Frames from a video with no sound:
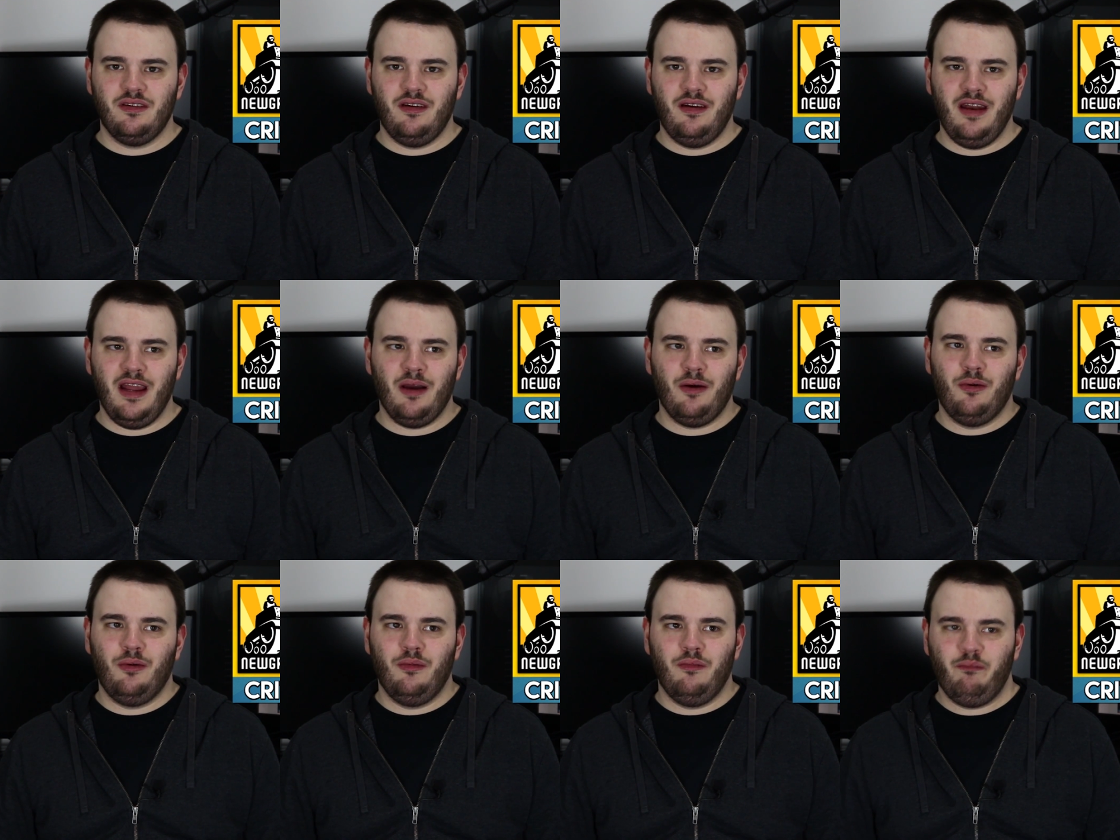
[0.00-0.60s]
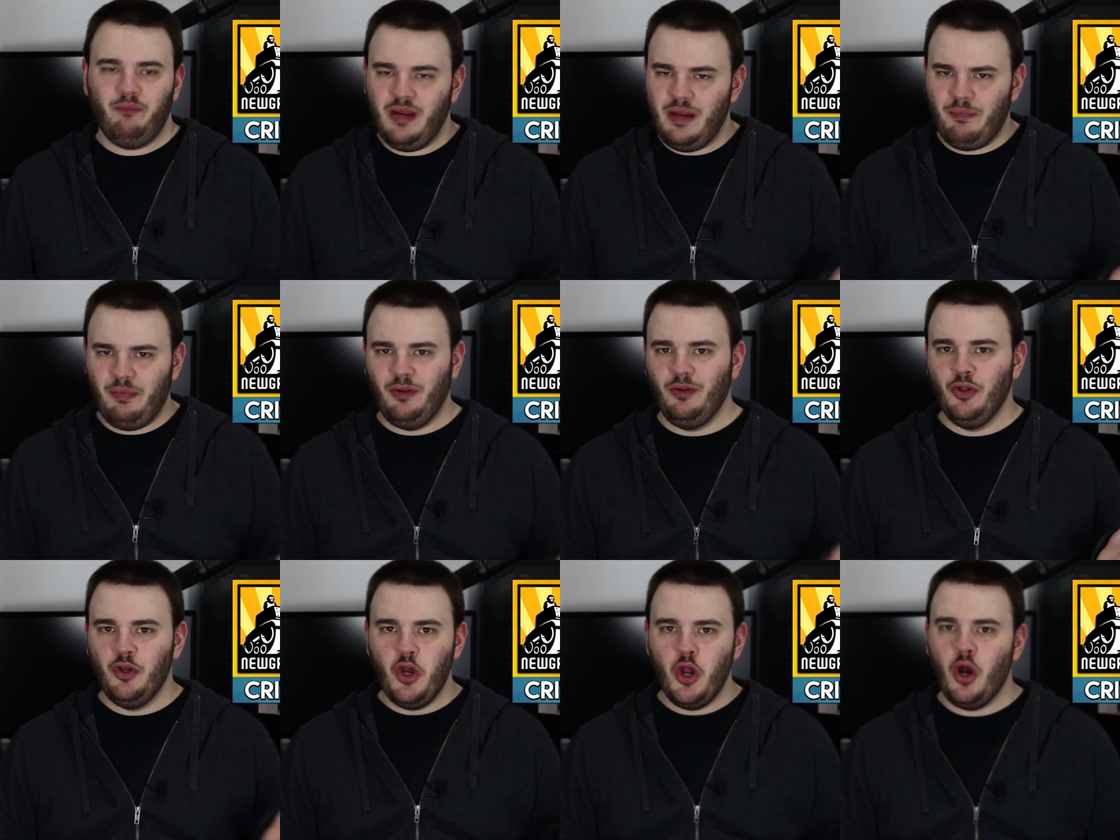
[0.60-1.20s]
Now,
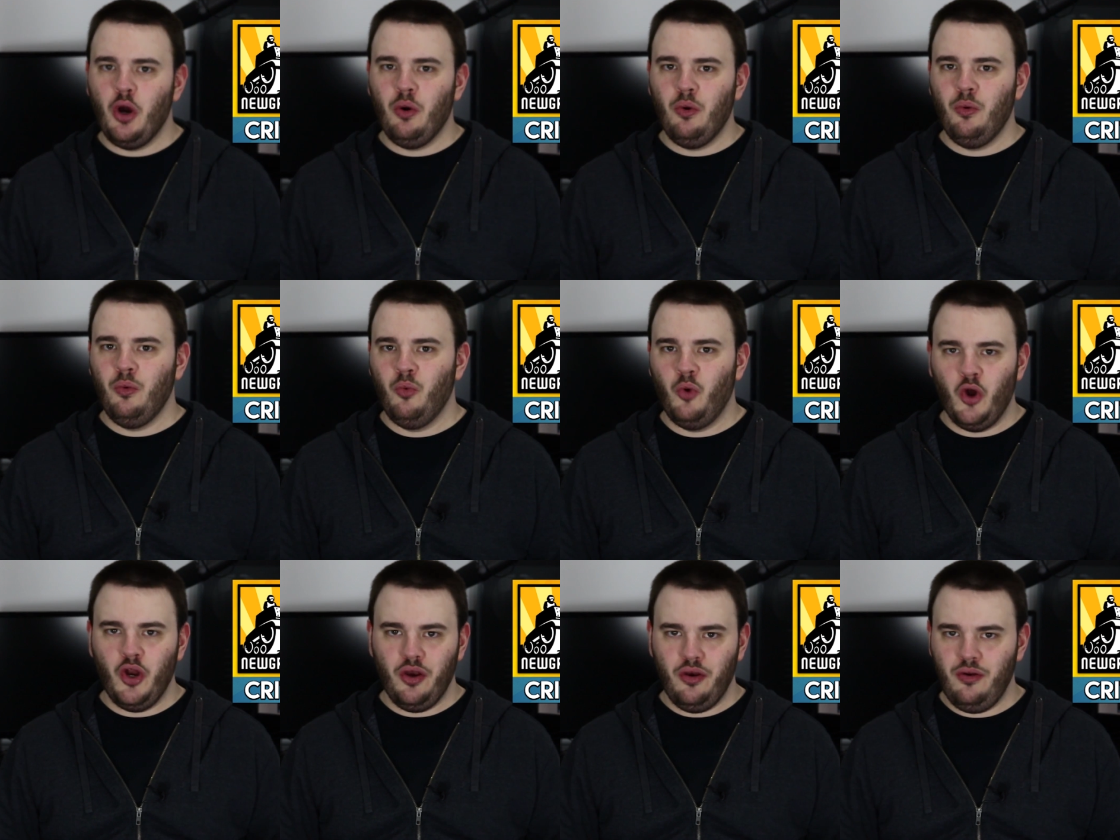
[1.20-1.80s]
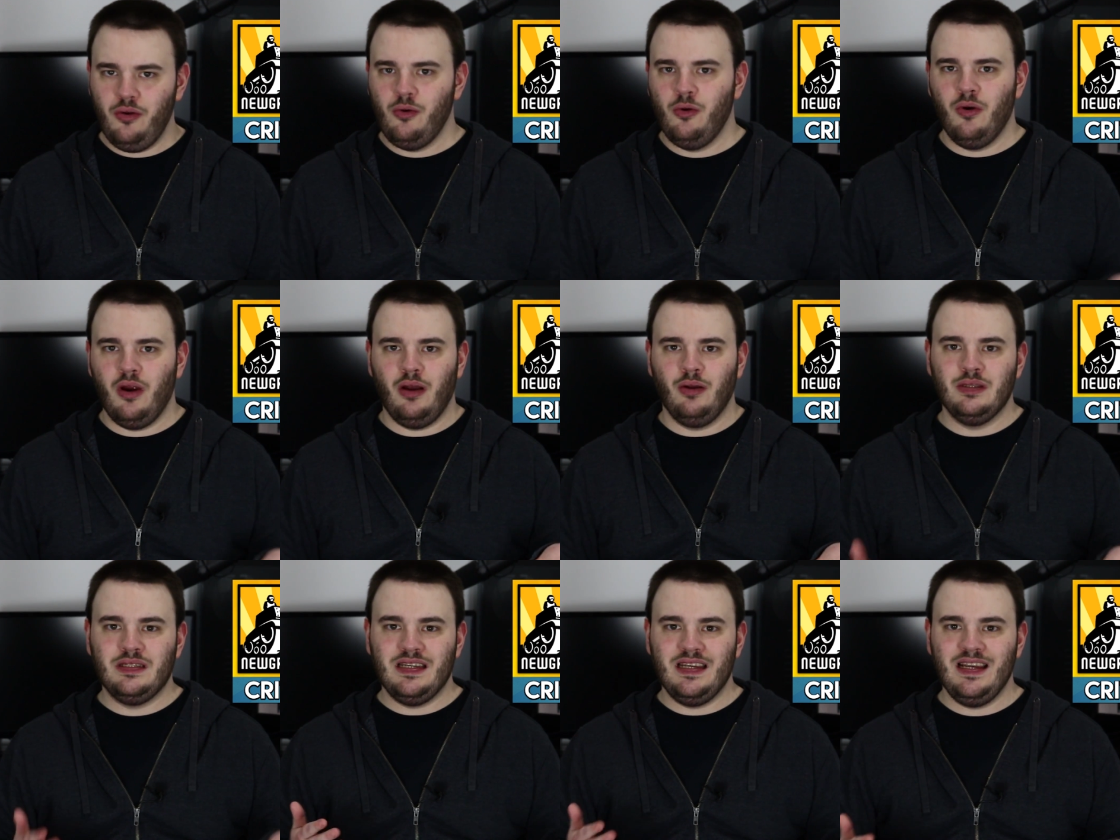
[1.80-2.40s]
people know what
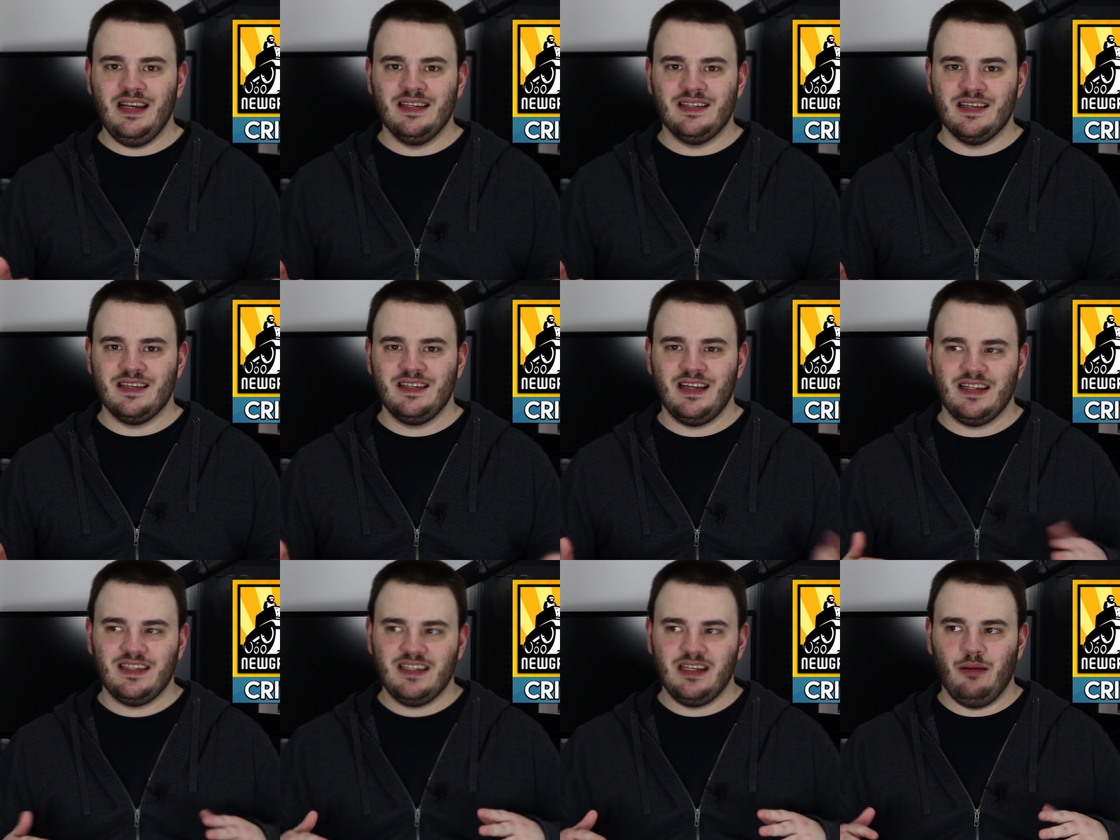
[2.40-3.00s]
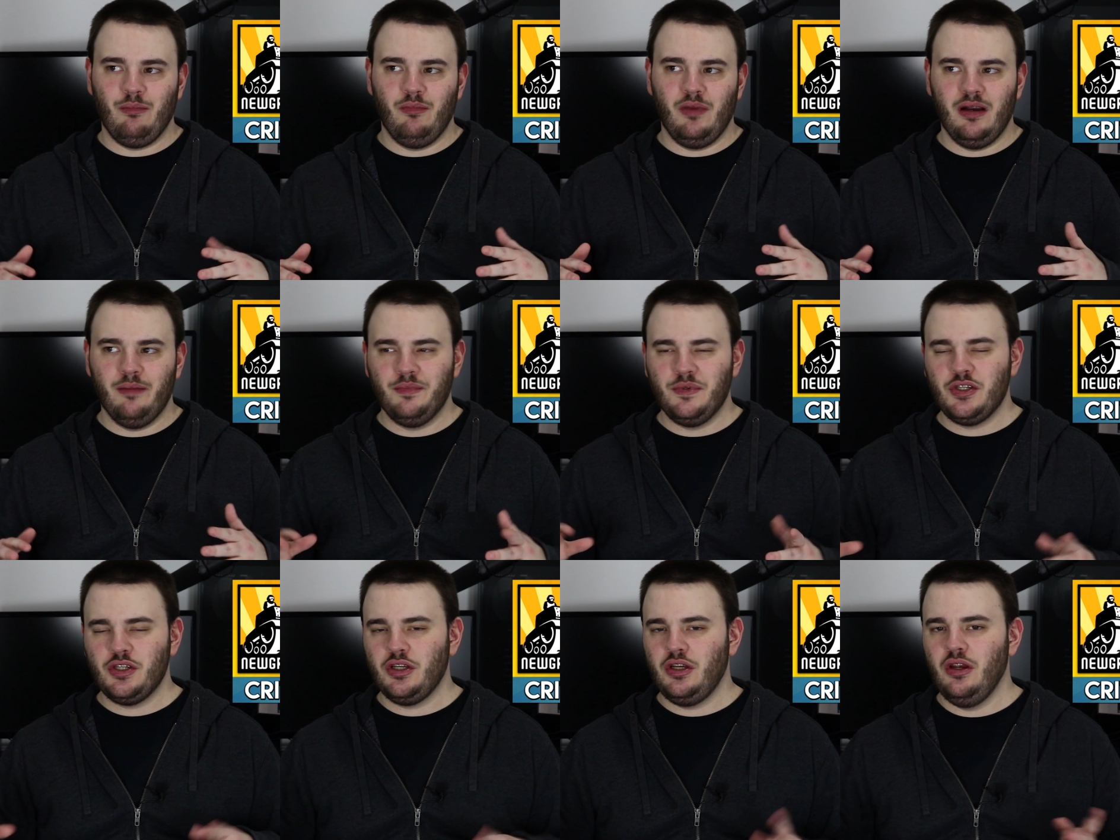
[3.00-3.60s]
Newgrounds is. It's not some
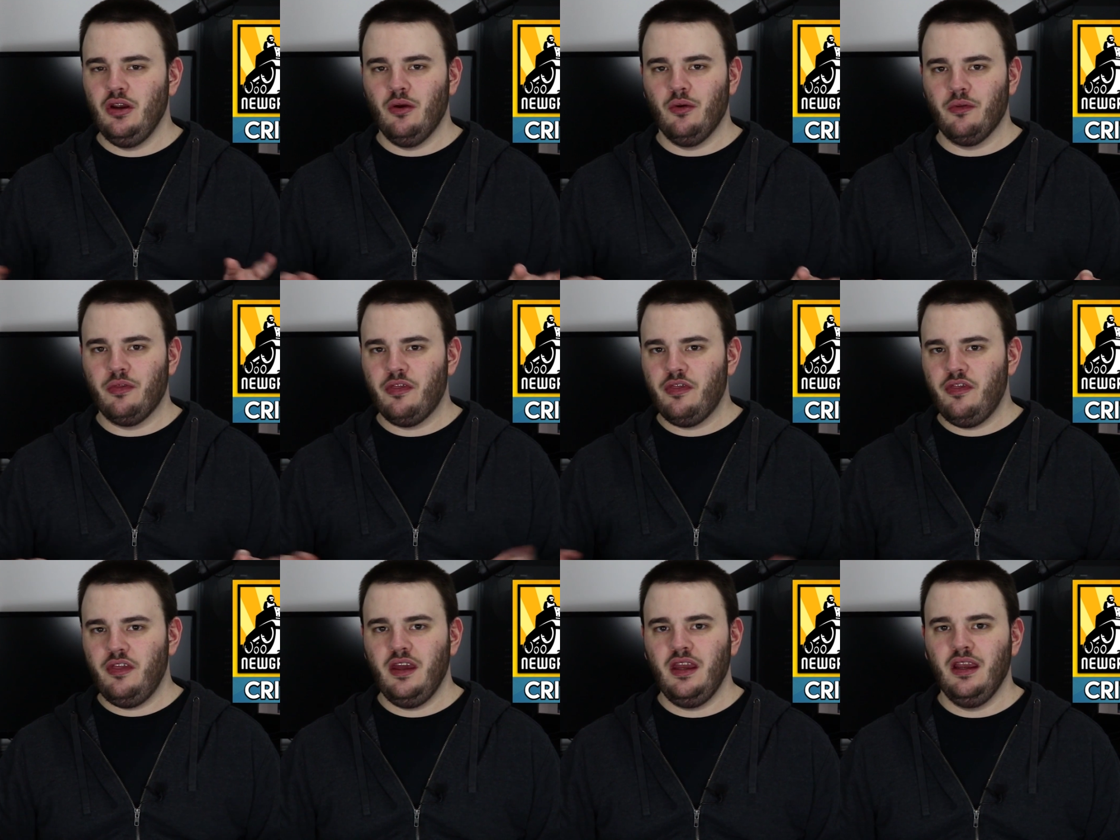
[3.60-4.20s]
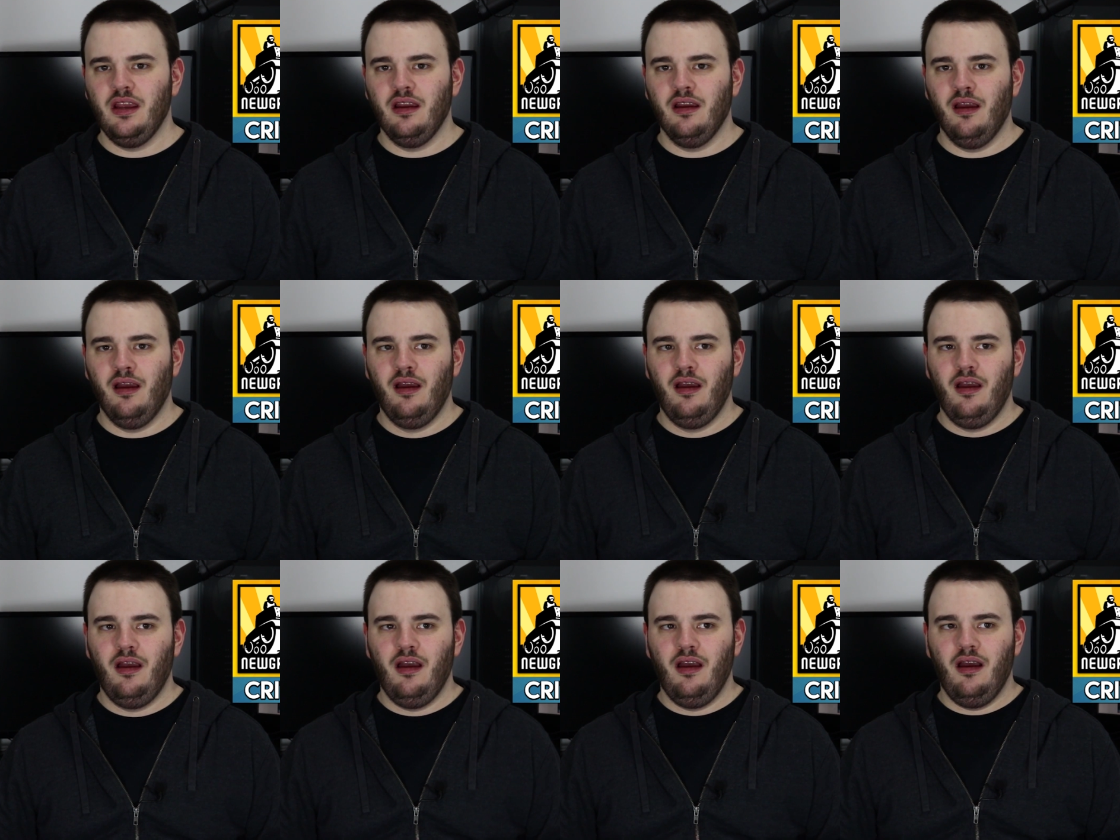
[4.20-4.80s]
obscure thing.
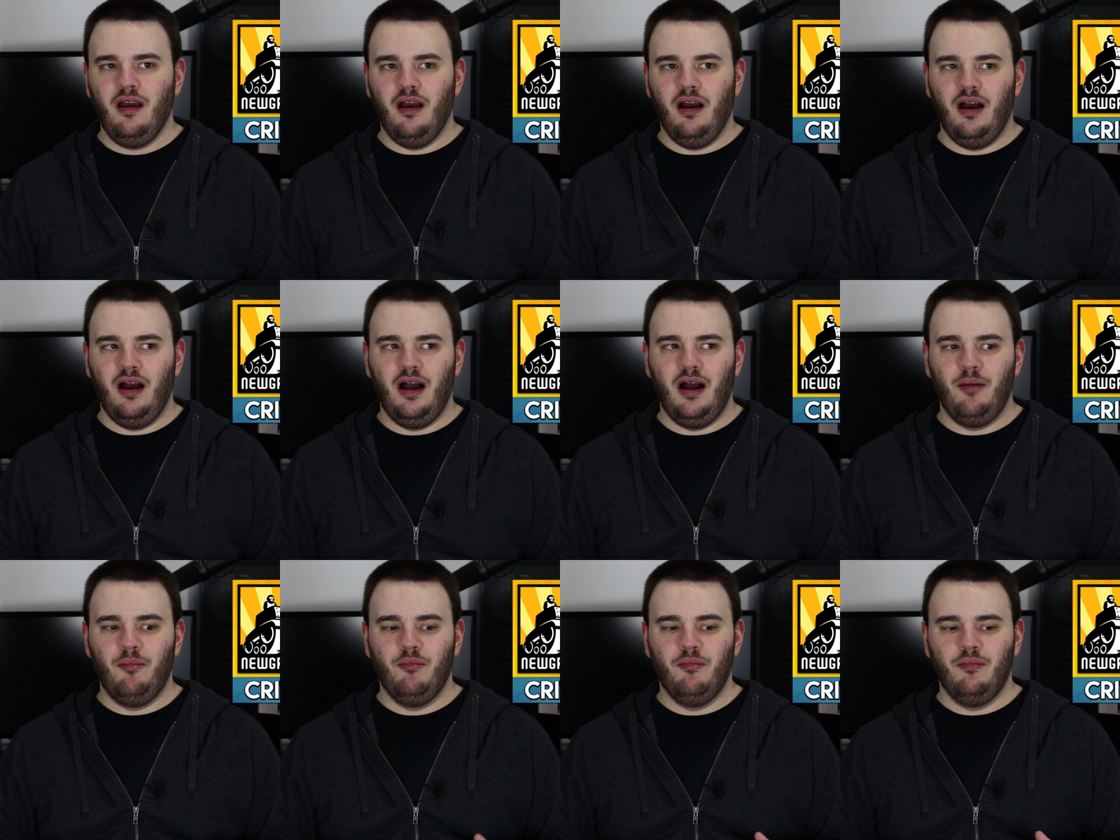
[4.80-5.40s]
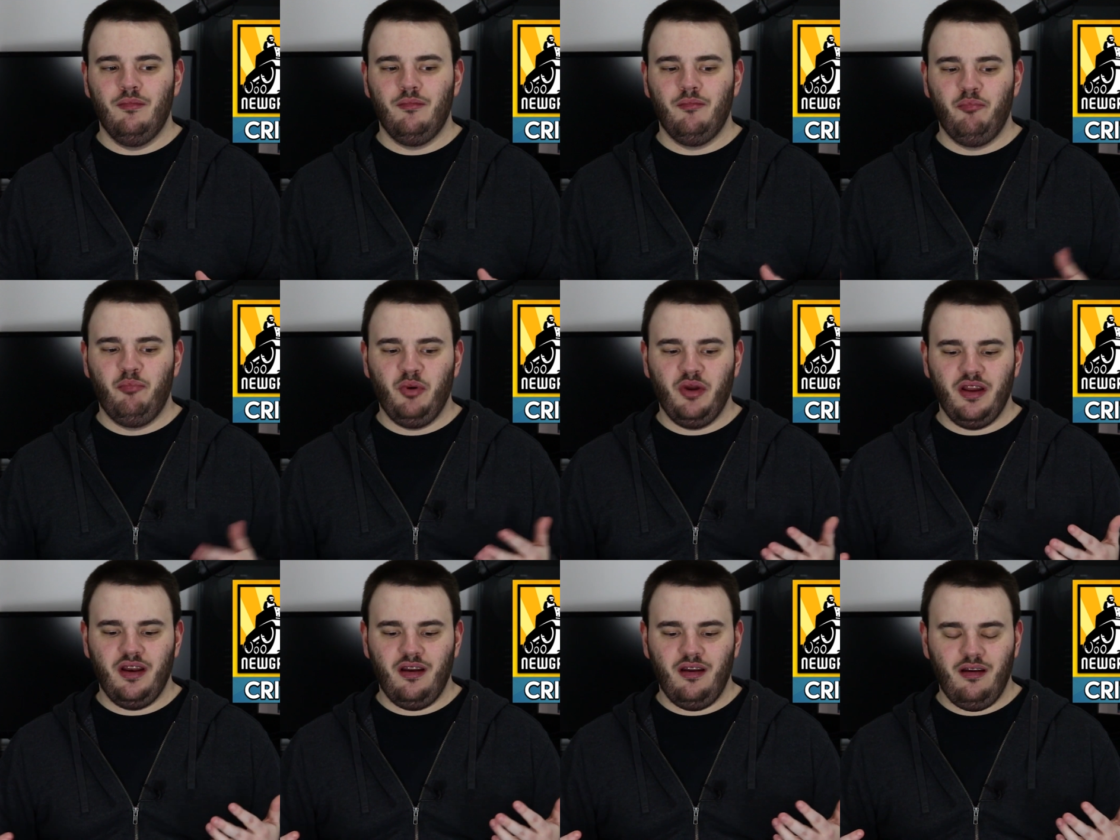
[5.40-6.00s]

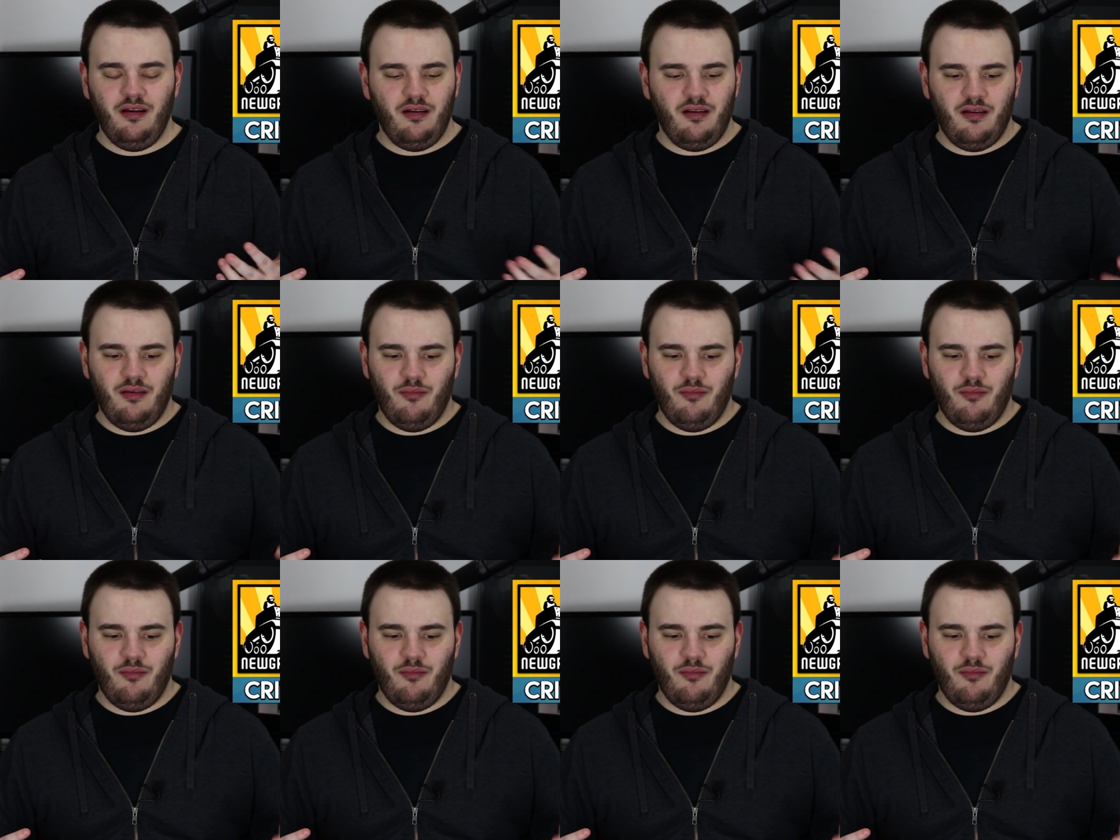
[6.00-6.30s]
But